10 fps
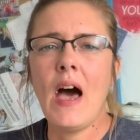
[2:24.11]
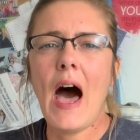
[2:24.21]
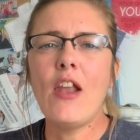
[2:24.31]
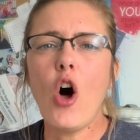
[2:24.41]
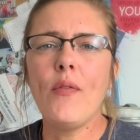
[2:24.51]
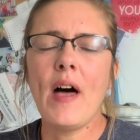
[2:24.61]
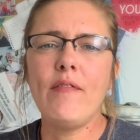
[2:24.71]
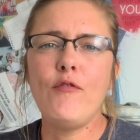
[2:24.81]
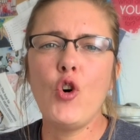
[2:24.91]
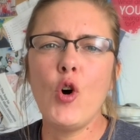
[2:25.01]
and on
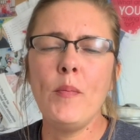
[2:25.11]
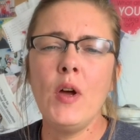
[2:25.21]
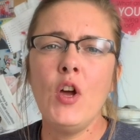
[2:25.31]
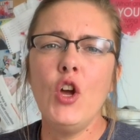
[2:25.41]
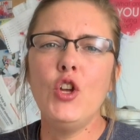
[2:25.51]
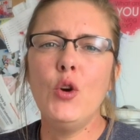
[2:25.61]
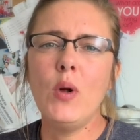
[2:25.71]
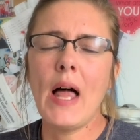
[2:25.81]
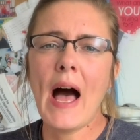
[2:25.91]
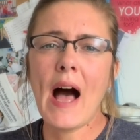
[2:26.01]
that form you
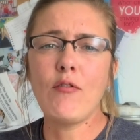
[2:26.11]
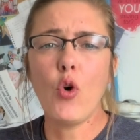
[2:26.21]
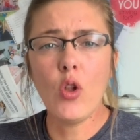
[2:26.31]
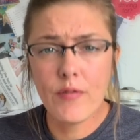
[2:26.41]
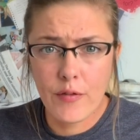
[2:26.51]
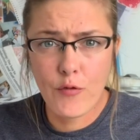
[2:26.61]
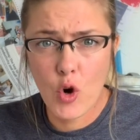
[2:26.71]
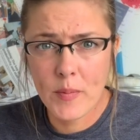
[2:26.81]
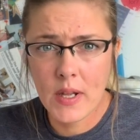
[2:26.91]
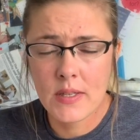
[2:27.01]
will have all of the
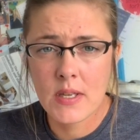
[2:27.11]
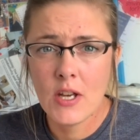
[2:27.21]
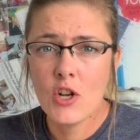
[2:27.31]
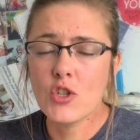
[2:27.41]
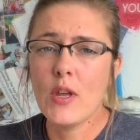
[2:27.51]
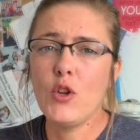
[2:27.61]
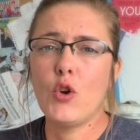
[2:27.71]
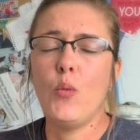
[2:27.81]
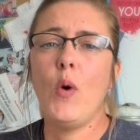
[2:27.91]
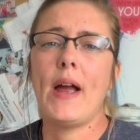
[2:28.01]
formulas so that
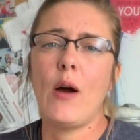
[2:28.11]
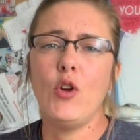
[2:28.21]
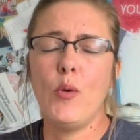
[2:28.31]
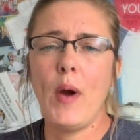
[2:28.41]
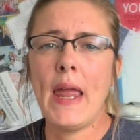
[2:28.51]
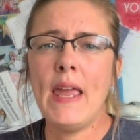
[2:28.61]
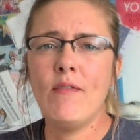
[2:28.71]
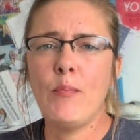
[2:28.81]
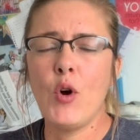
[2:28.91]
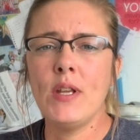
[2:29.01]
you can work out your
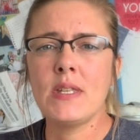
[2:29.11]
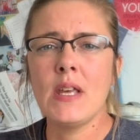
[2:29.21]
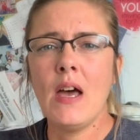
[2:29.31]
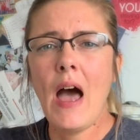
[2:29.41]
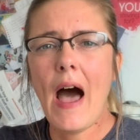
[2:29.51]
break-even points,